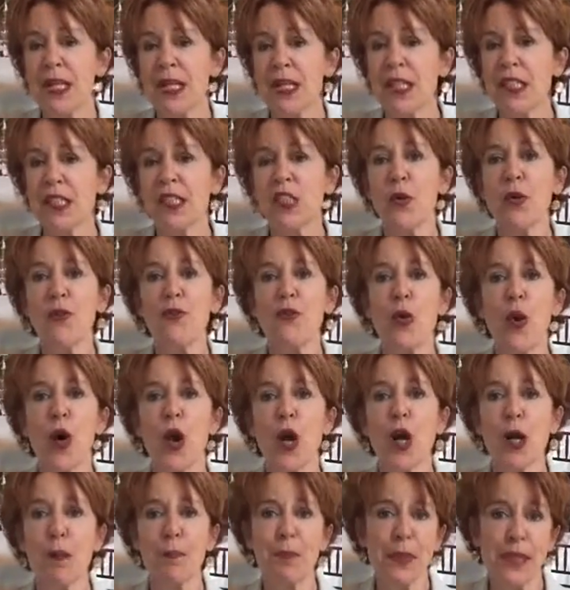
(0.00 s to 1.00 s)
So if you
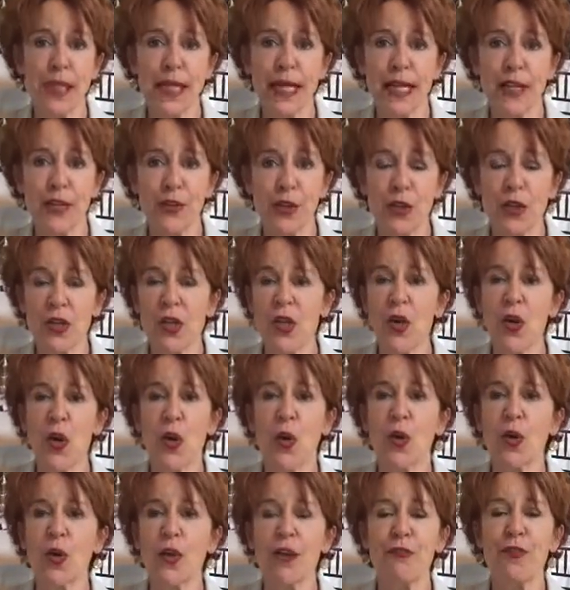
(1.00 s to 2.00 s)
are a planner
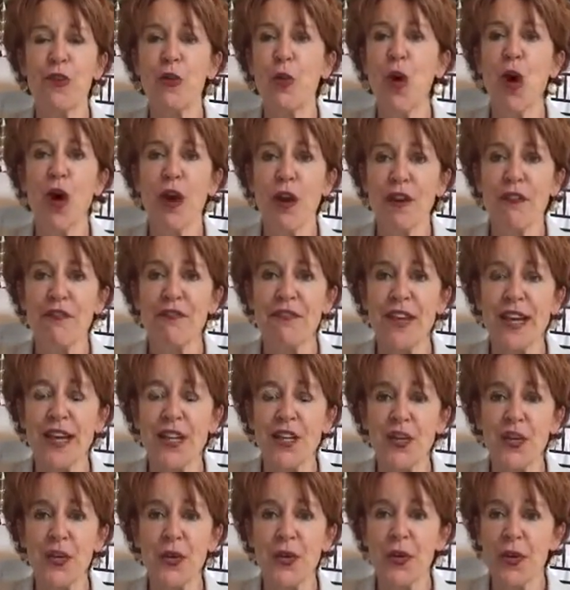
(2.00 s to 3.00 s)
or if you are a
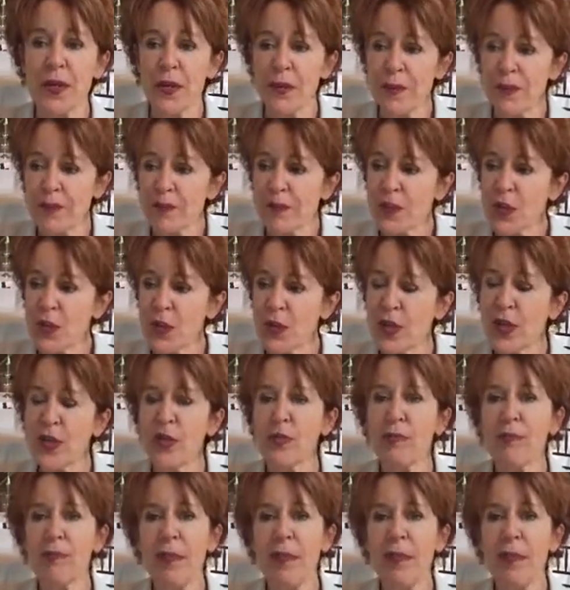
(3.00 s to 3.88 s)
venue, you can